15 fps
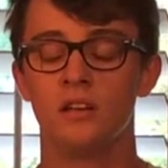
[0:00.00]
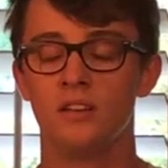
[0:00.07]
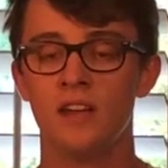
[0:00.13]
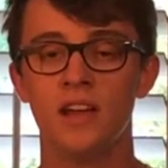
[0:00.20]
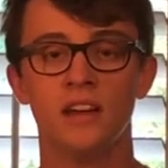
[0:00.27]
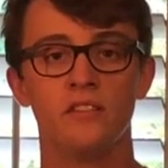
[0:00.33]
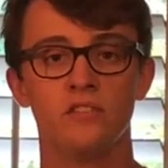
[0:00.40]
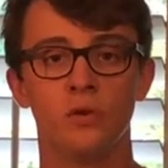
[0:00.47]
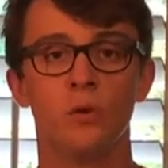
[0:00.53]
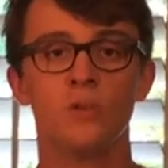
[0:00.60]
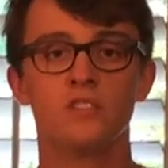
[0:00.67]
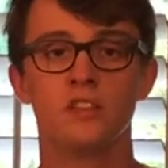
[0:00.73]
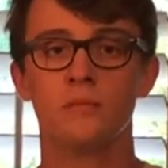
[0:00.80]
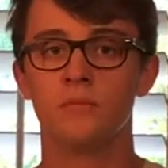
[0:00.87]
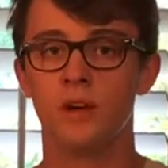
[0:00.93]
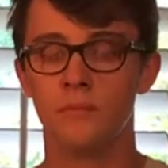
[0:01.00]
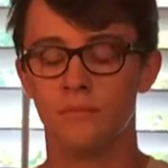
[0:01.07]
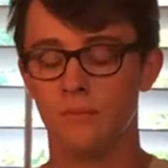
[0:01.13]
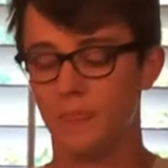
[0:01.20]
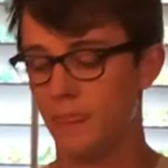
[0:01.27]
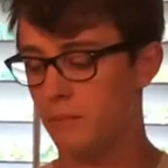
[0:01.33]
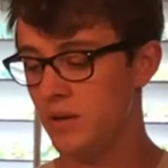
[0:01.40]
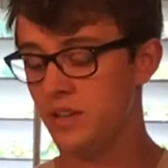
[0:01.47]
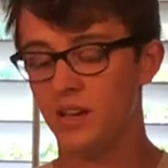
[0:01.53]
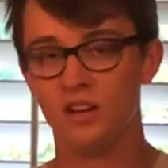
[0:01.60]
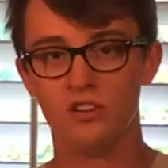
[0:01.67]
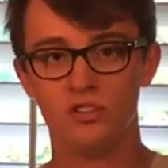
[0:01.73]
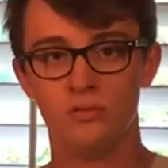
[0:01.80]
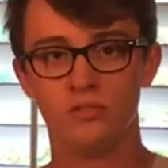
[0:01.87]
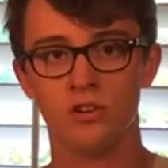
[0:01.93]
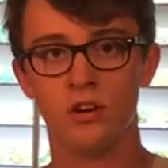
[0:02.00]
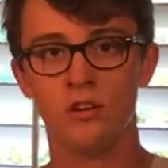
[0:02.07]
negative towards them. Um, because she was